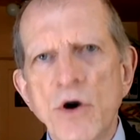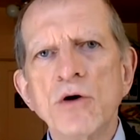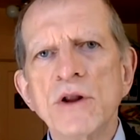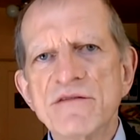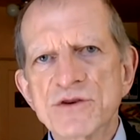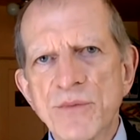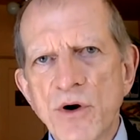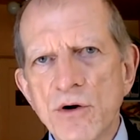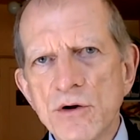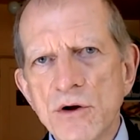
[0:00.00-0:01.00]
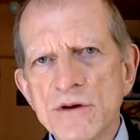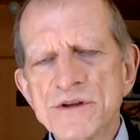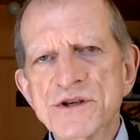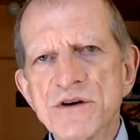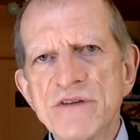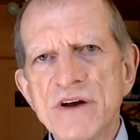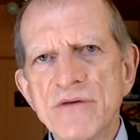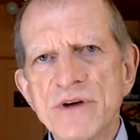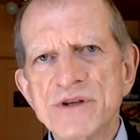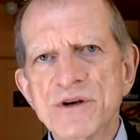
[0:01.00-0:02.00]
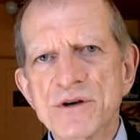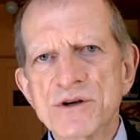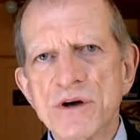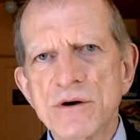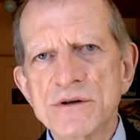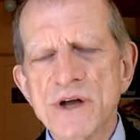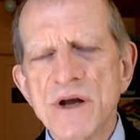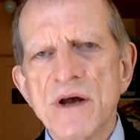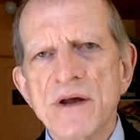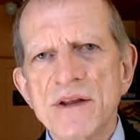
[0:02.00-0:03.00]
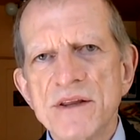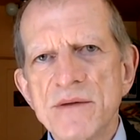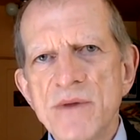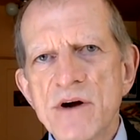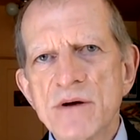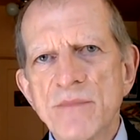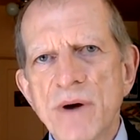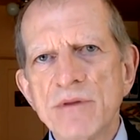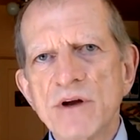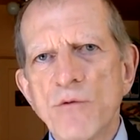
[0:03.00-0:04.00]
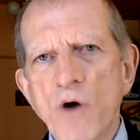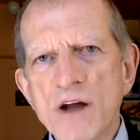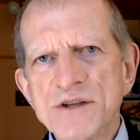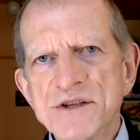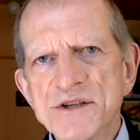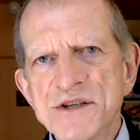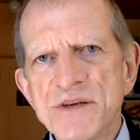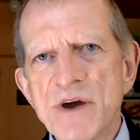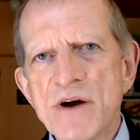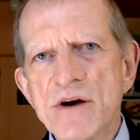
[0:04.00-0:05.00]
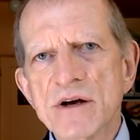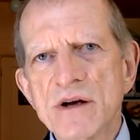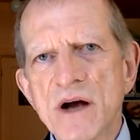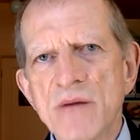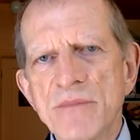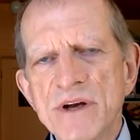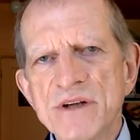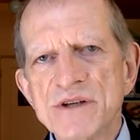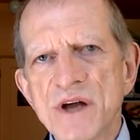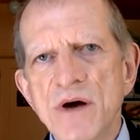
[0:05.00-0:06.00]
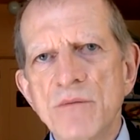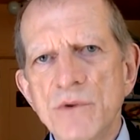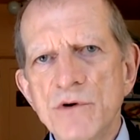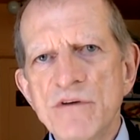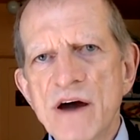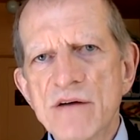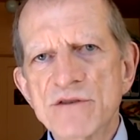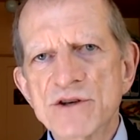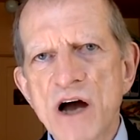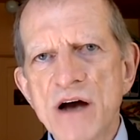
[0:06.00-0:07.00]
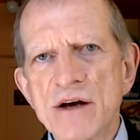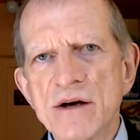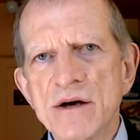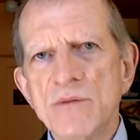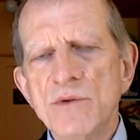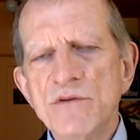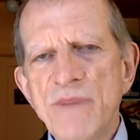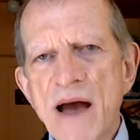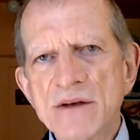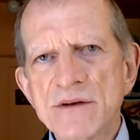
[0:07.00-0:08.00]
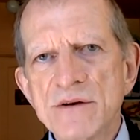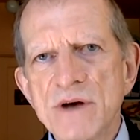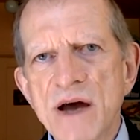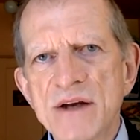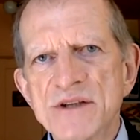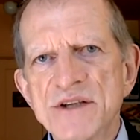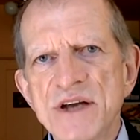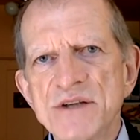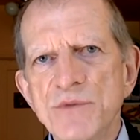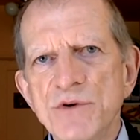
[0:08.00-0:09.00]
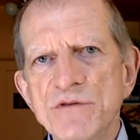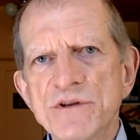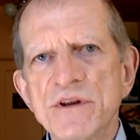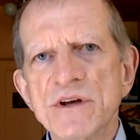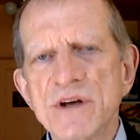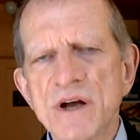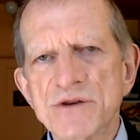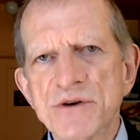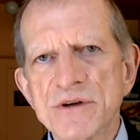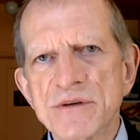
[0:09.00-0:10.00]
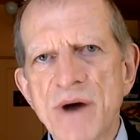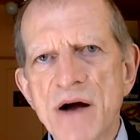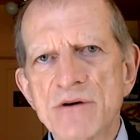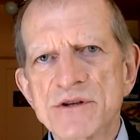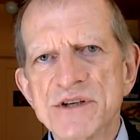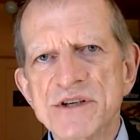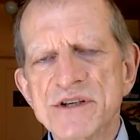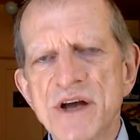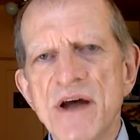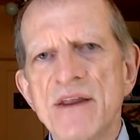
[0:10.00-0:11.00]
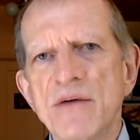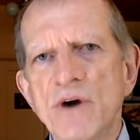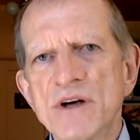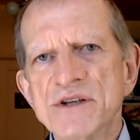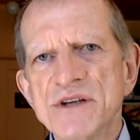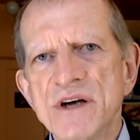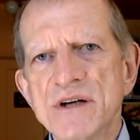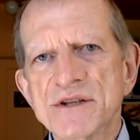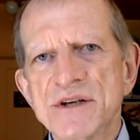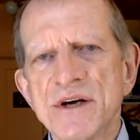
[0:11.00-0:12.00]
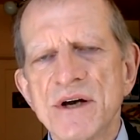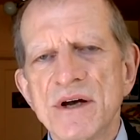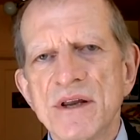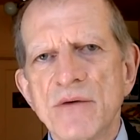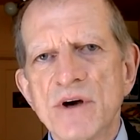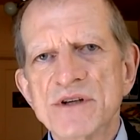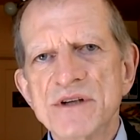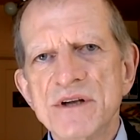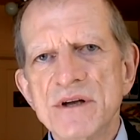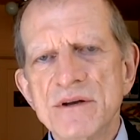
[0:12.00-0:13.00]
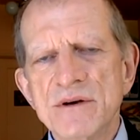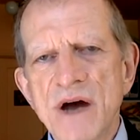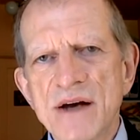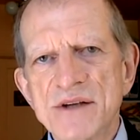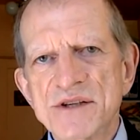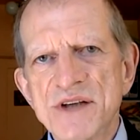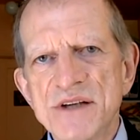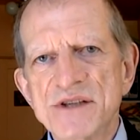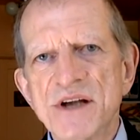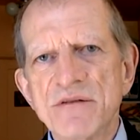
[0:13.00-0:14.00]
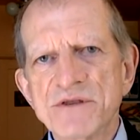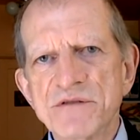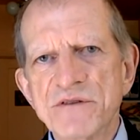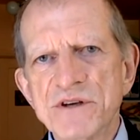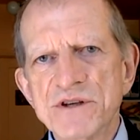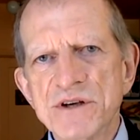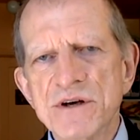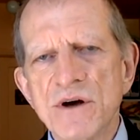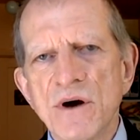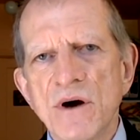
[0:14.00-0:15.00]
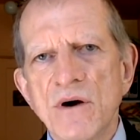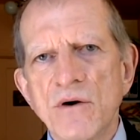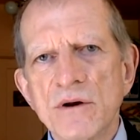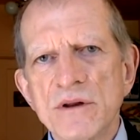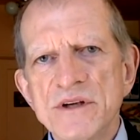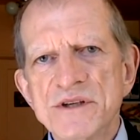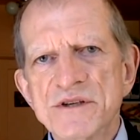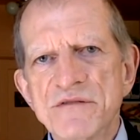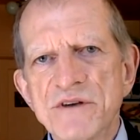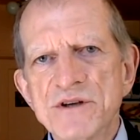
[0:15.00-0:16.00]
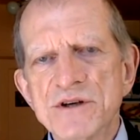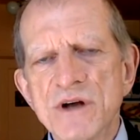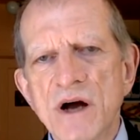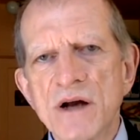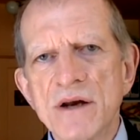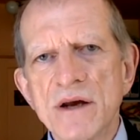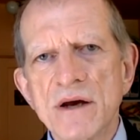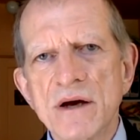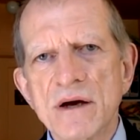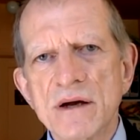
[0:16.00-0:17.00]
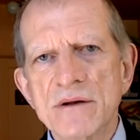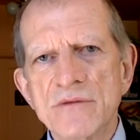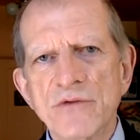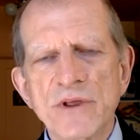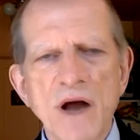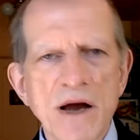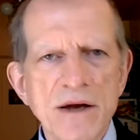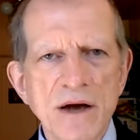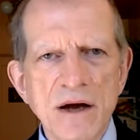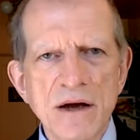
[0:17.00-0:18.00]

Poll after poll, all the survey research shows that the American public wants to see American companies move out of China, move back to the United States, move to the industrial democracies. They want to see the United States self-sufficient, or at least sufficient on reliance